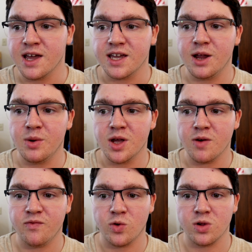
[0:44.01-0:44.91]
gearing up
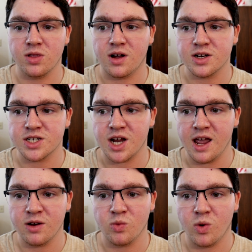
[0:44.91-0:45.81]
for launch,
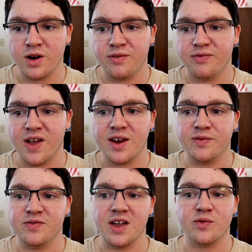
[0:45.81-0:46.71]
and one fan
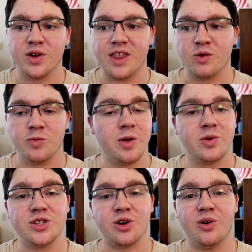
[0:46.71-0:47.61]
favorite that will be
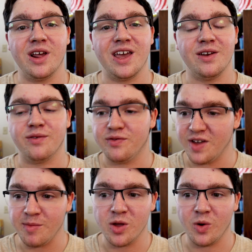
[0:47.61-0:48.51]
returning in
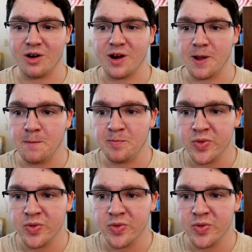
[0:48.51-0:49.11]
February.